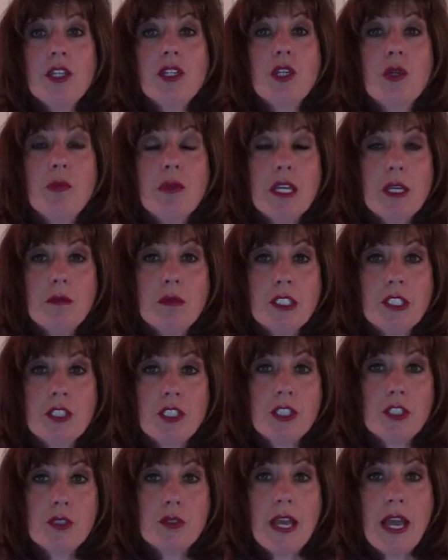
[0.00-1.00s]
You'll be able
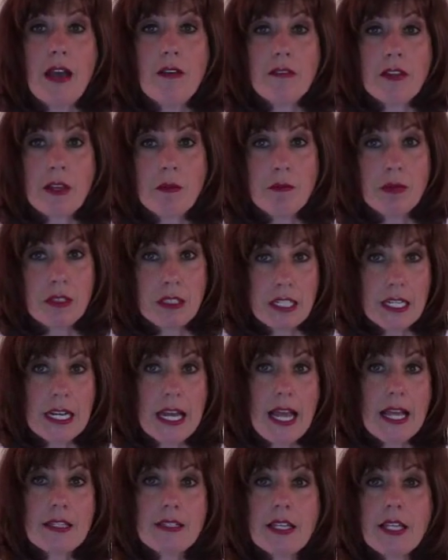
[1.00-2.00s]
to have complete
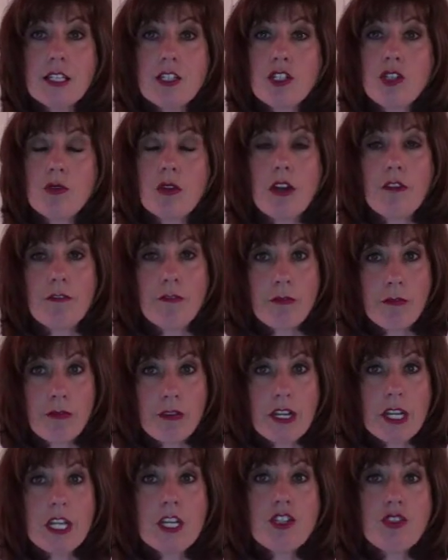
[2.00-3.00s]
access to our
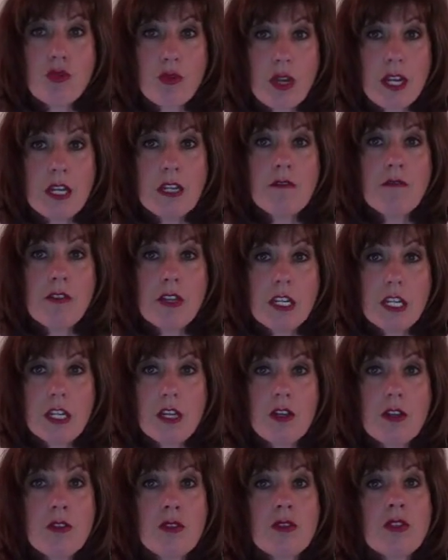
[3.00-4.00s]
free training
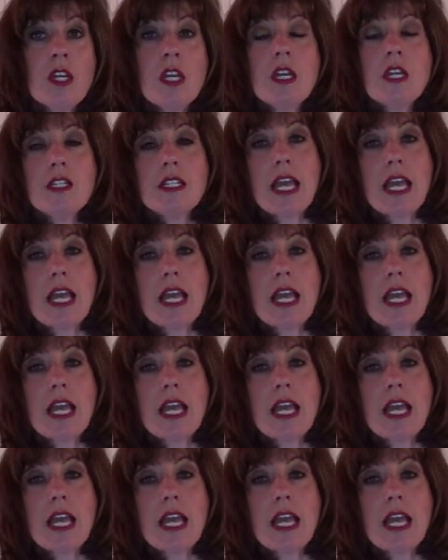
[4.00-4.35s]
videos